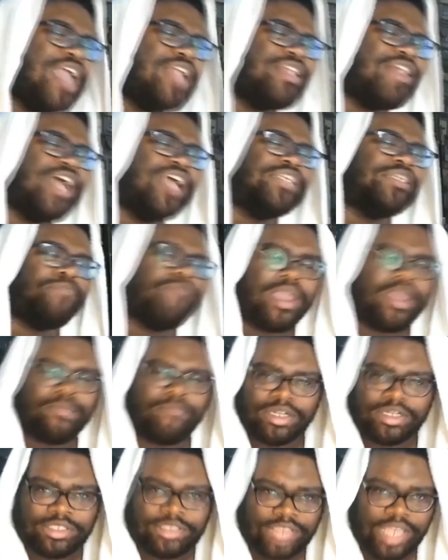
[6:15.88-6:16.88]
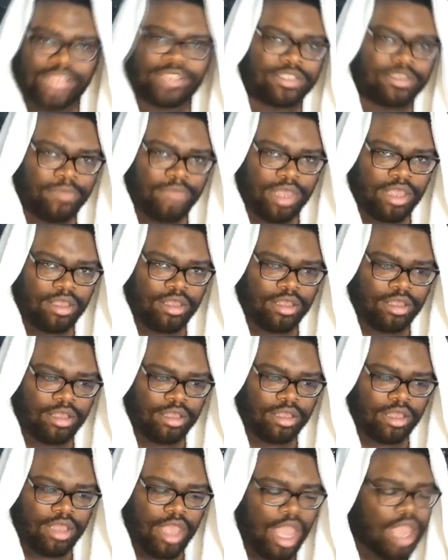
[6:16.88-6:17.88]
It doesn't make much sense to me.
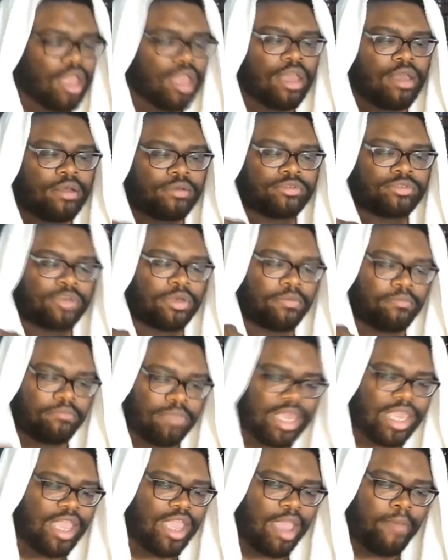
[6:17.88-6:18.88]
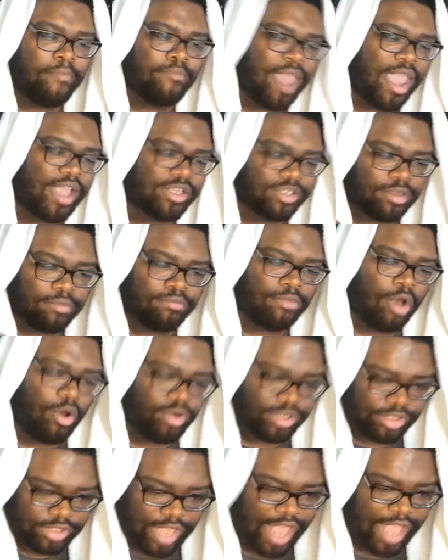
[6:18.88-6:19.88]
To me, it makes the
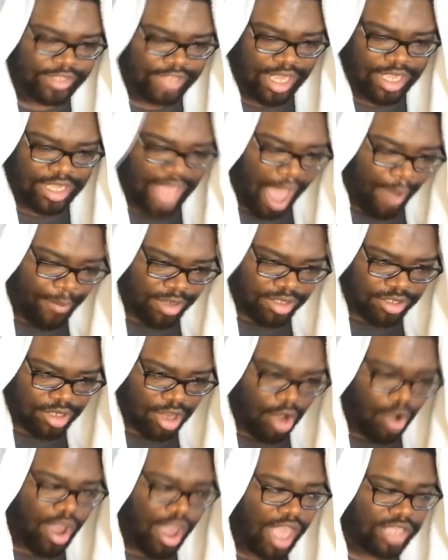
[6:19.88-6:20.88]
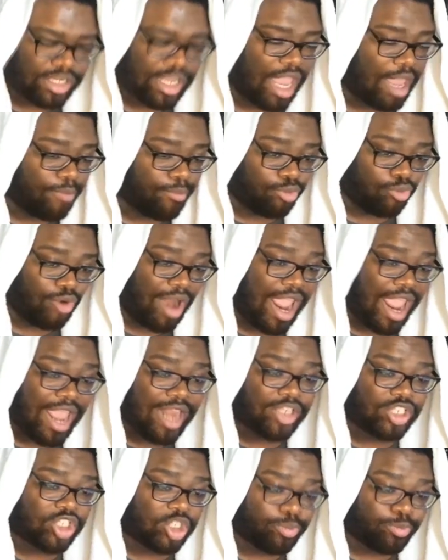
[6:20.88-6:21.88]
most sense that Yamato is a
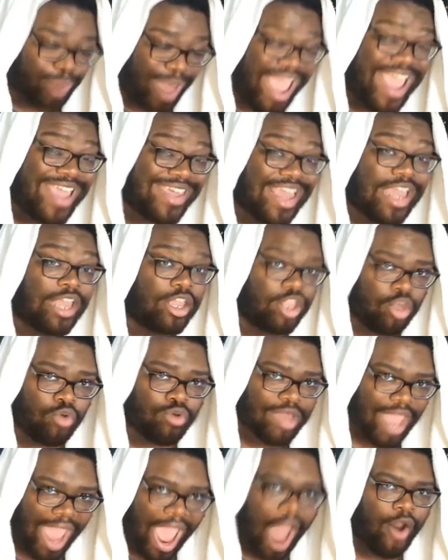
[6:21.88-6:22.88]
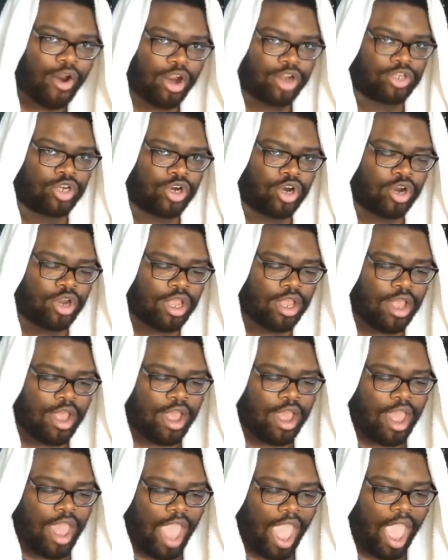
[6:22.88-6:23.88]
brand spanking new character,
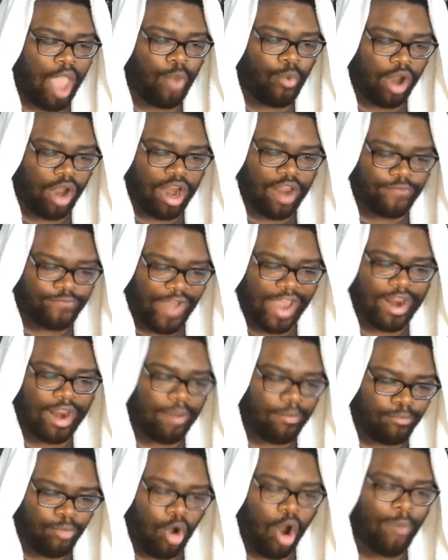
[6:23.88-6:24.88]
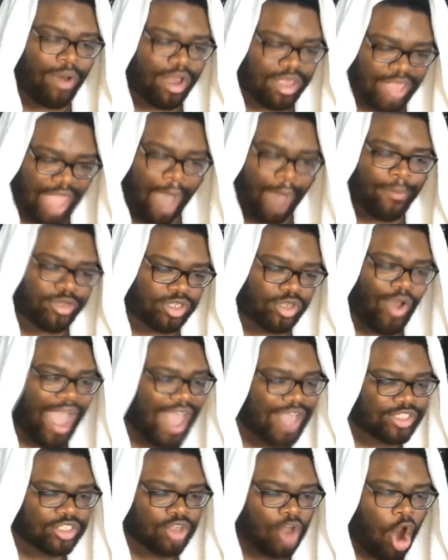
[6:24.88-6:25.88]
and we're gonna find out more about Yamato
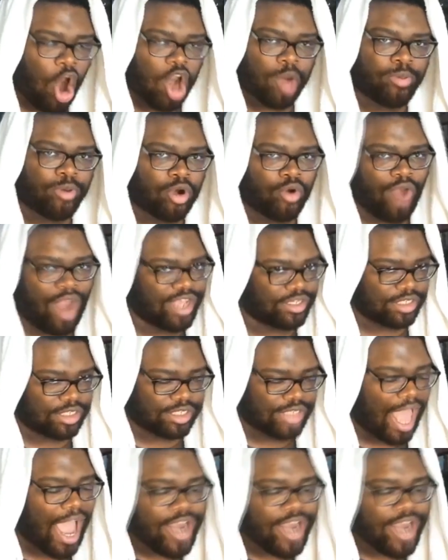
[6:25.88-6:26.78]
as his arc progresses.